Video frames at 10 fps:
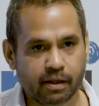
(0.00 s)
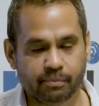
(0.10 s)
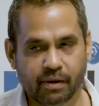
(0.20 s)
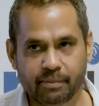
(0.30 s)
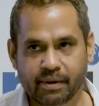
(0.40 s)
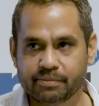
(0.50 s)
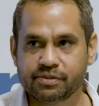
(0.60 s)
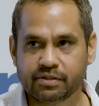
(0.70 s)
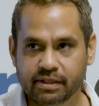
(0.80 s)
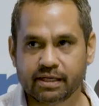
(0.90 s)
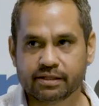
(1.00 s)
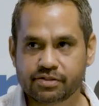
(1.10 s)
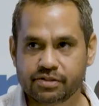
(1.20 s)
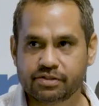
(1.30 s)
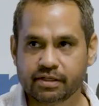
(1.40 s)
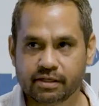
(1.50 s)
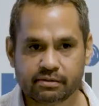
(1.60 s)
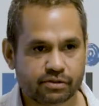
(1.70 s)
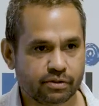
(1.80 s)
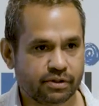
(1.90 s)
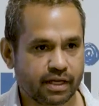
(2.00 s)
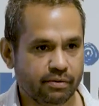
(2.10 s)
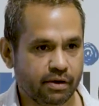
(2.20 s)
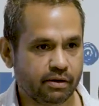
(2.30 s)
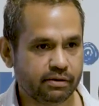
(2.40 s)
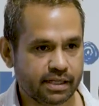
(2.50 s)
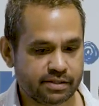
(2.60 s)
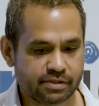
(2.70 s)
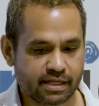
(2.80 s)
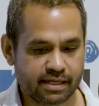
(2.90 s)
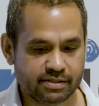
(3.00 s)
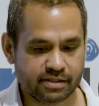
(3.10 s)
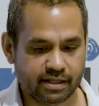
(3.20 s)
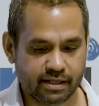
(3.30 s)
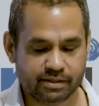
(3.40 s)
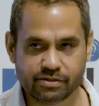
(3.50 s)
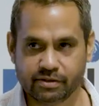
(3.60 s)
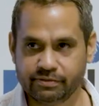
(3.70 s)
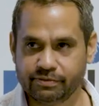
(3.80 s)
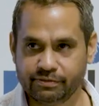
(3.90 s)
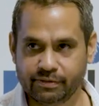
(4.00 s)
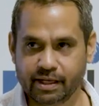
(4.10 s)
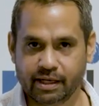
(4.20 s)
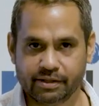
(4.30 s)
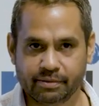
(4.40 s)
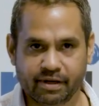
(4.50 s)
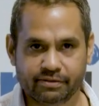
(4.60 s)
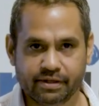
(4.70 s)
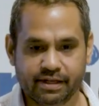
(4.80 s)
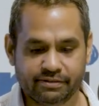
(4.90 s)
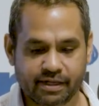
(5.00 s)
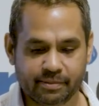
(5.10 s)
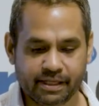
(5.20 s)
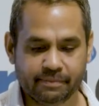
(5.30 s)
my mum's younger sister took that role as, as sort of uh, the mother in our family.